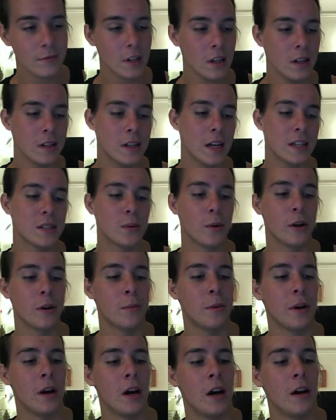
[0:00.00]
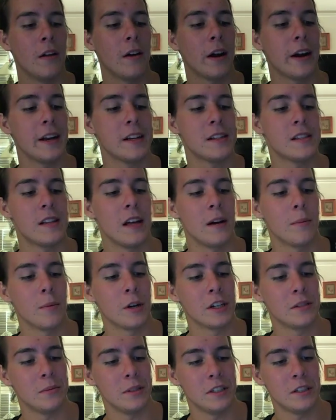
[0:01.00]
that's weird. But I guess that
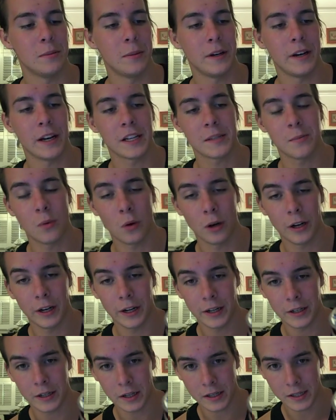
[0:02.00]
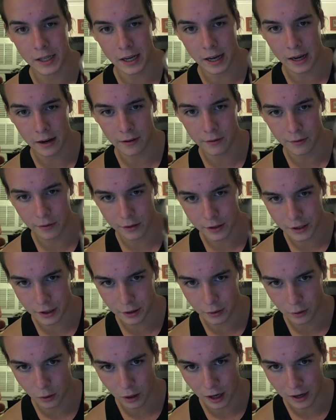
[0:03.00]
brings me to my next point. It does have
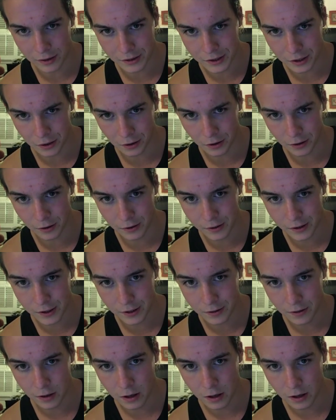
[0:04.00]
2 ground screws,